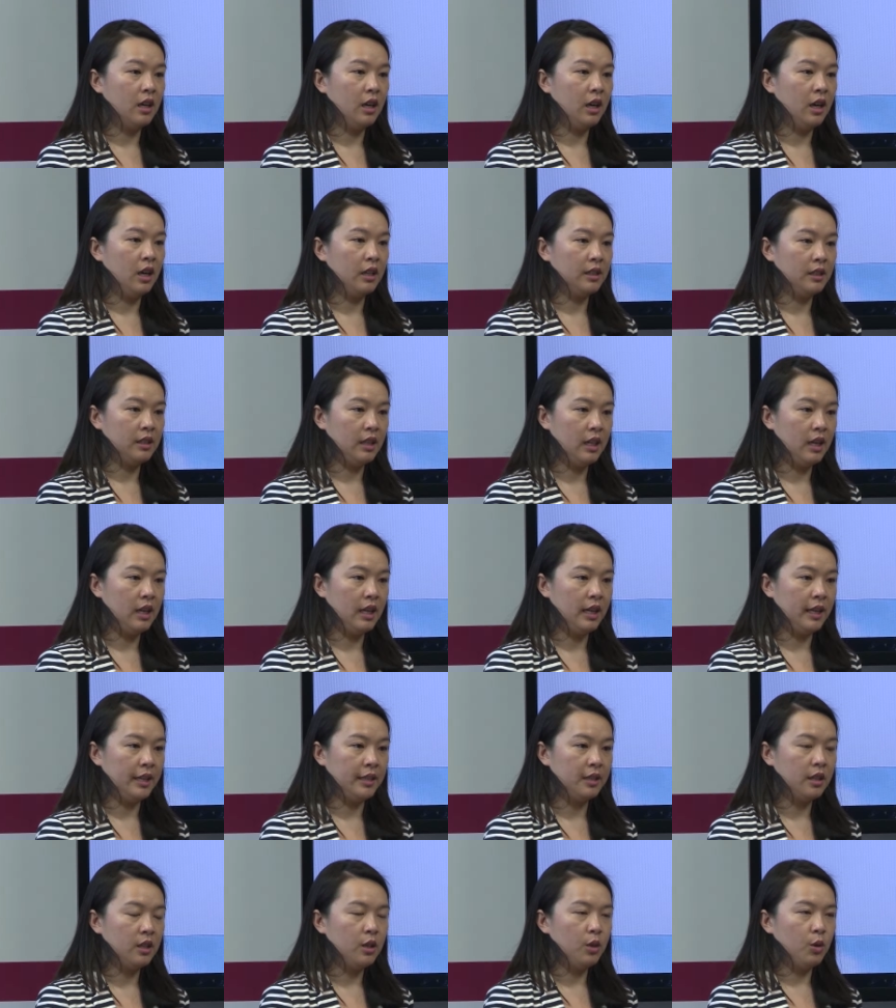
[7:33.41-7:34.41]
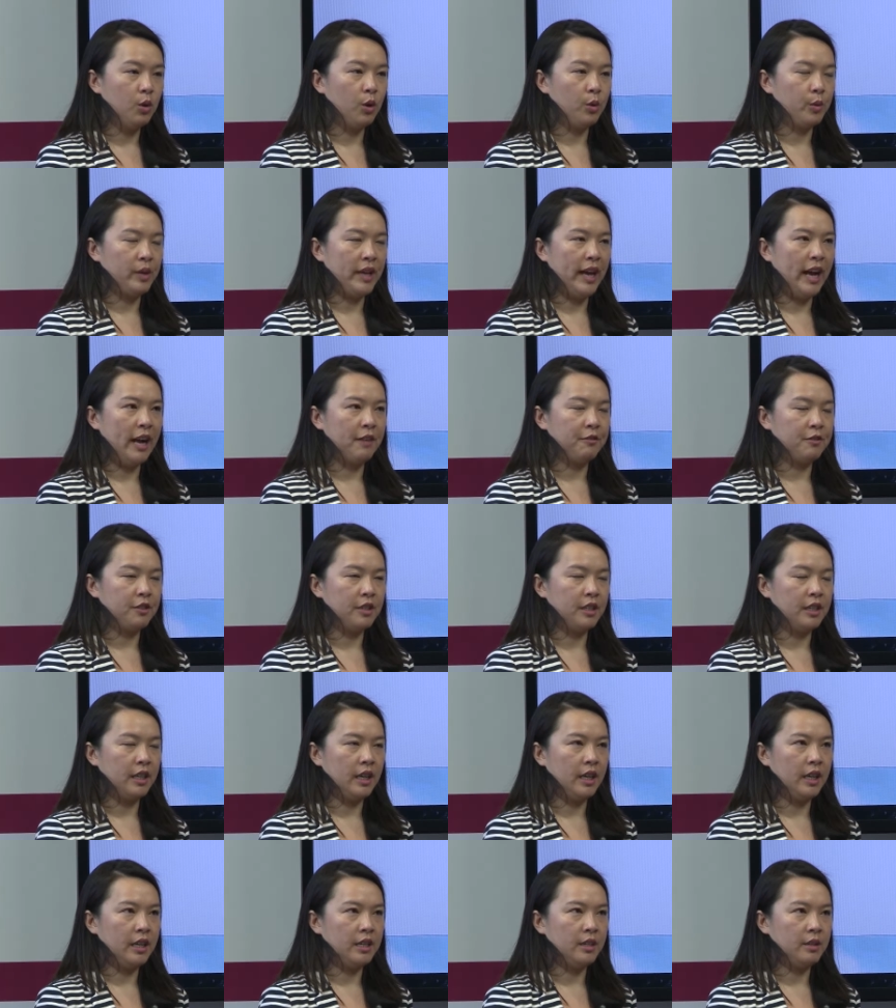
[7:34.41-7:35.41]
online, or we have to
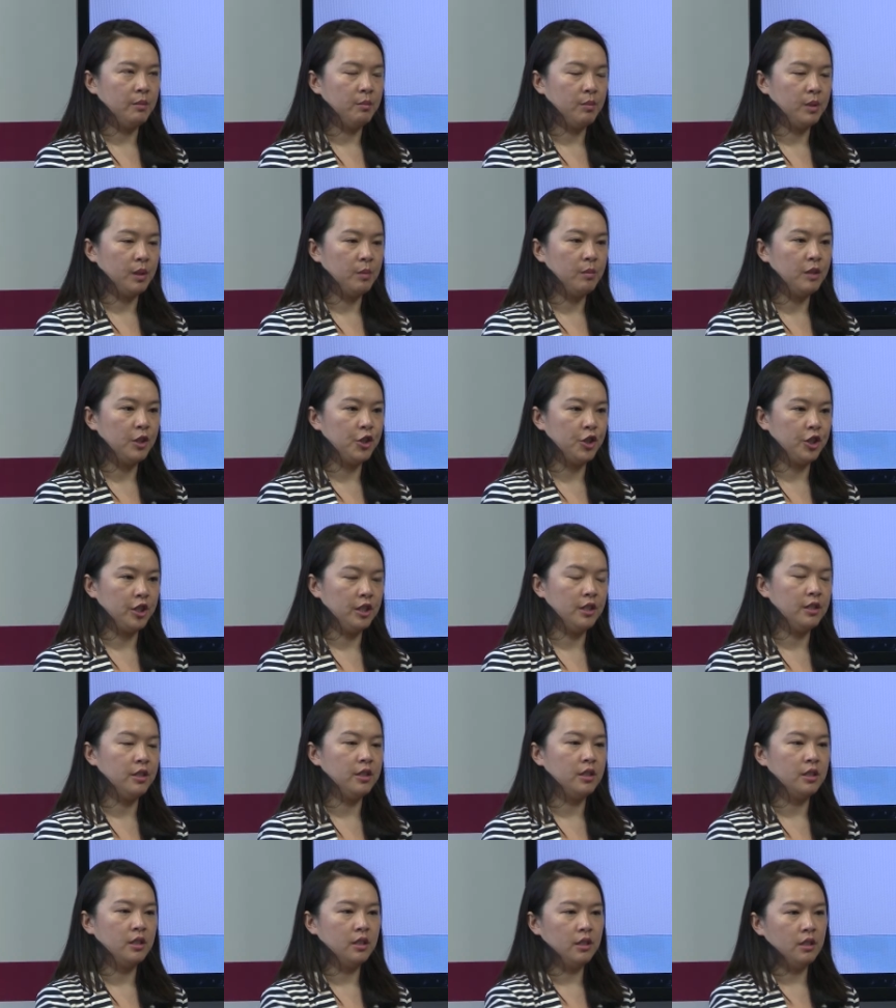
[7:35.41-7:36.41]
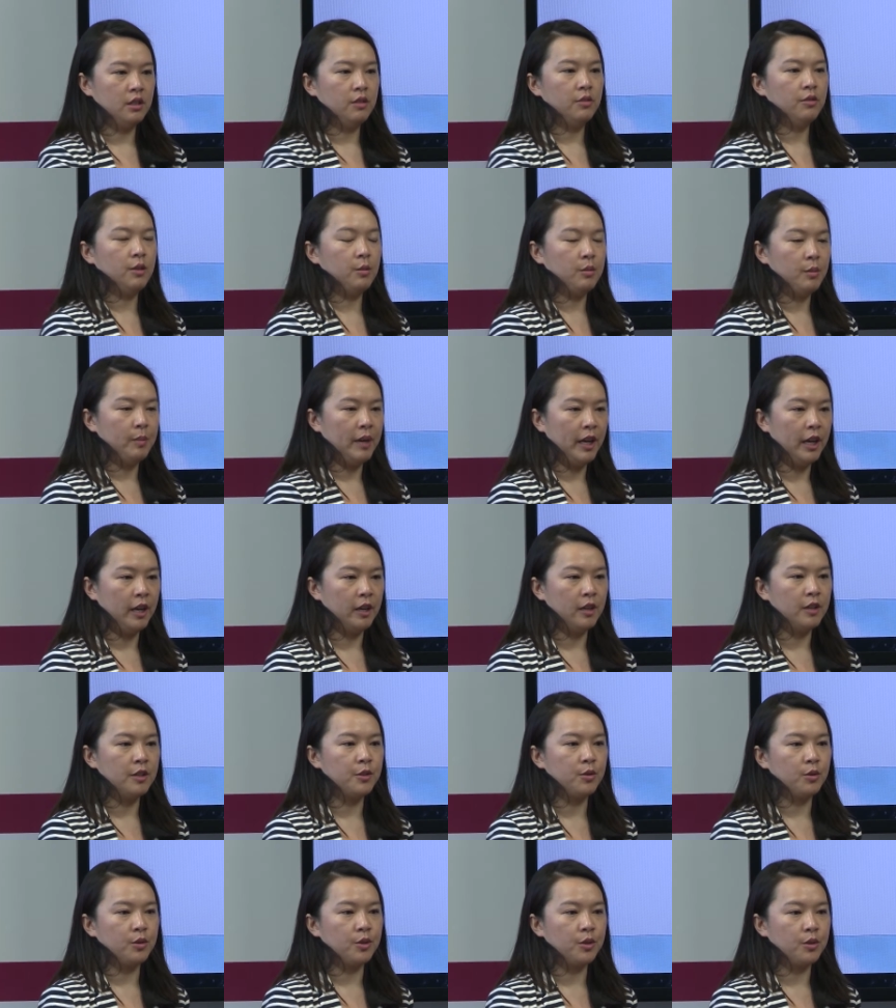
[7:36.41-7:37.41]
get permission from the
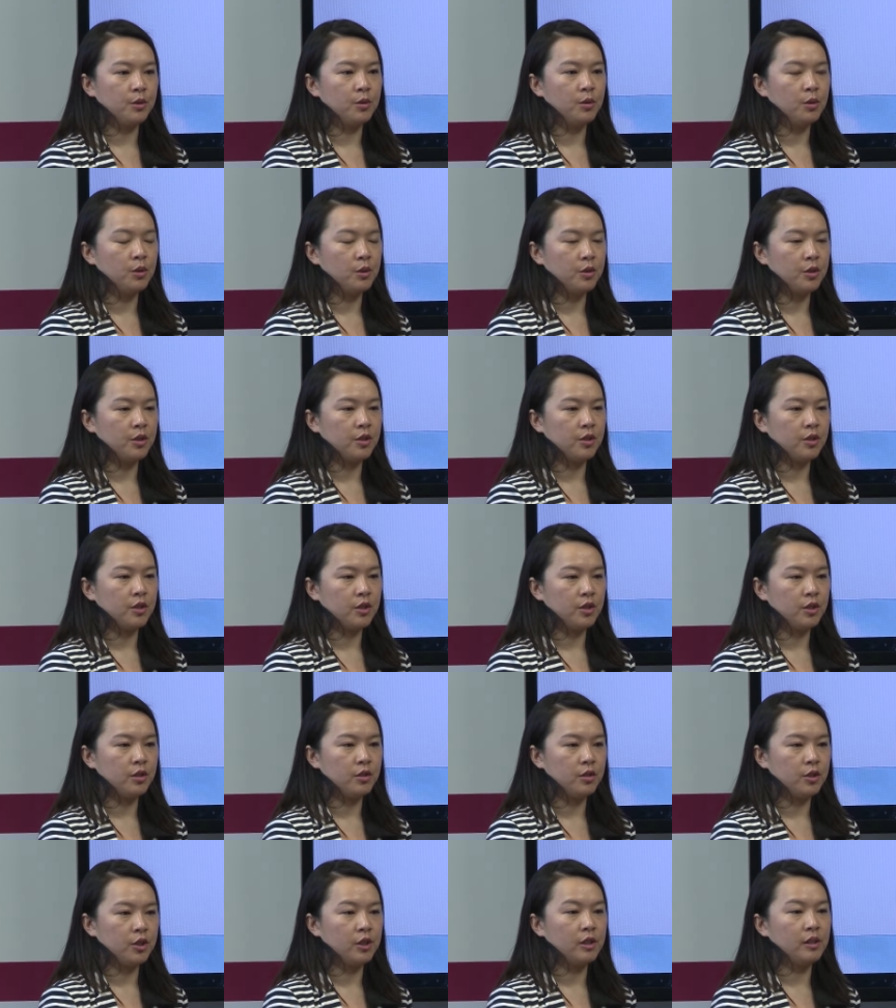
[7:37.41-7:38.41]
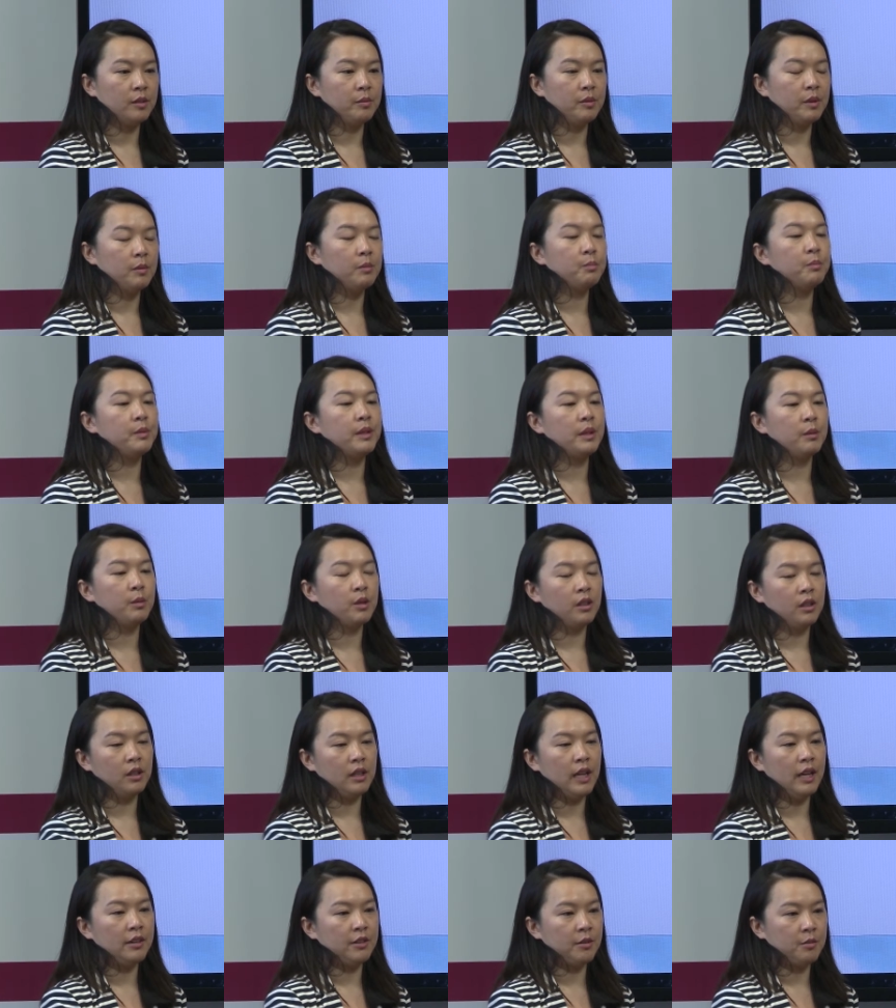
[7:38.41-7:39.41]
parents or schools to, to be able to
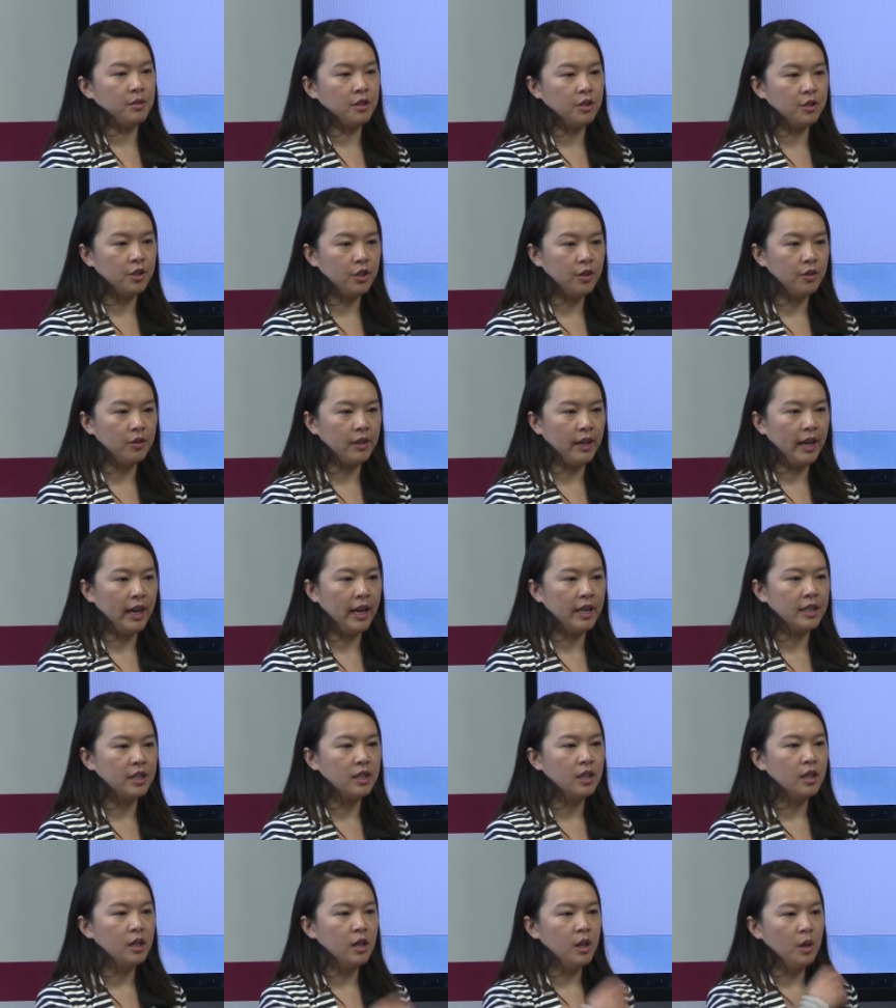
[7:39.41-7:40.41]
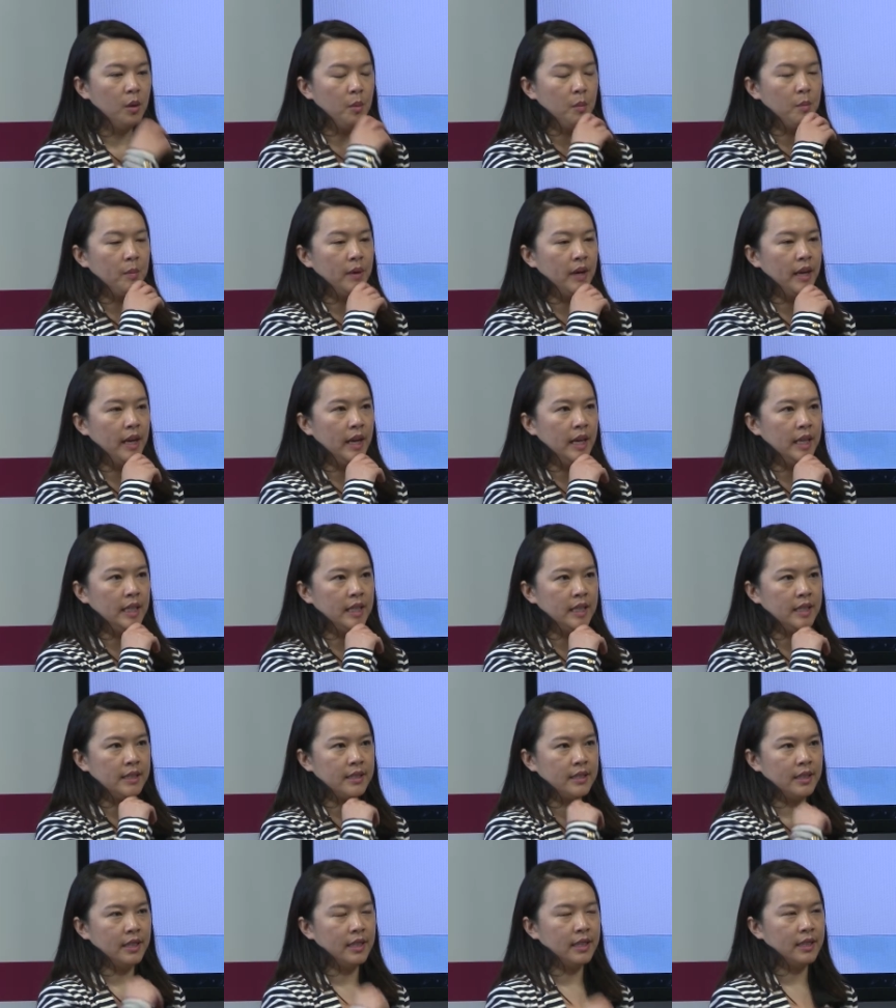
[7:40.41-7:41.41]
allow them to do that. But
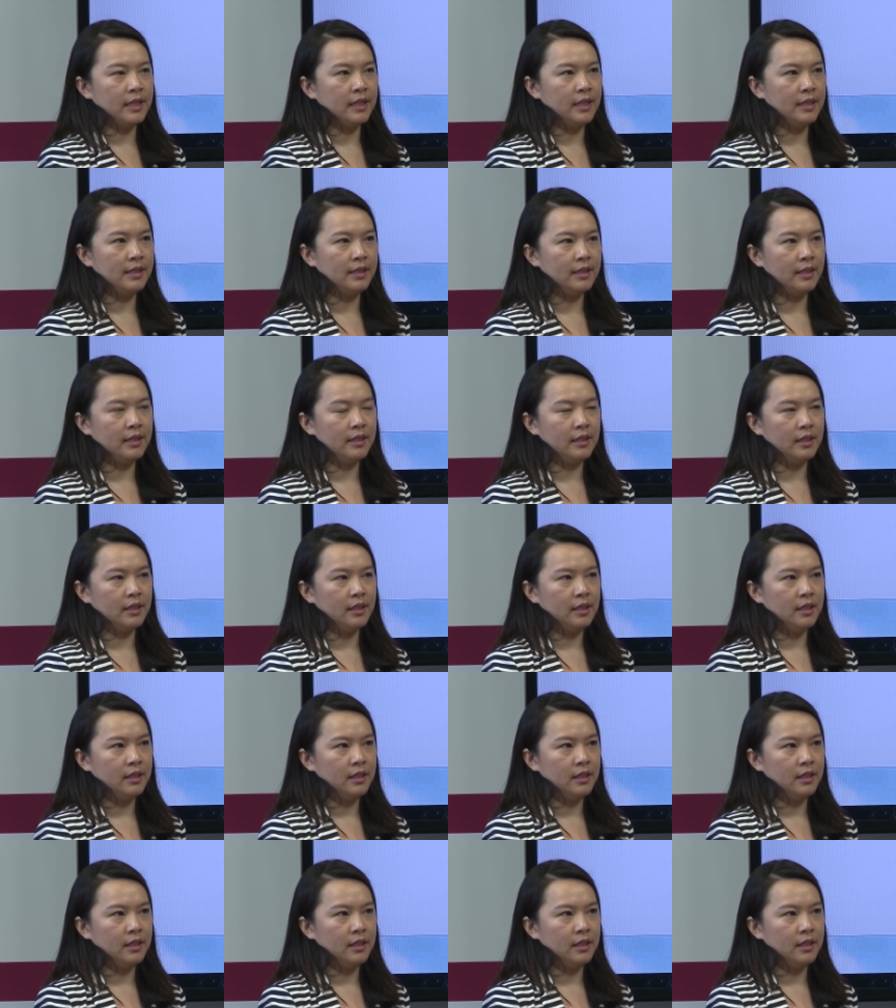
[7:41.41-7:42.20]
it's like, is it,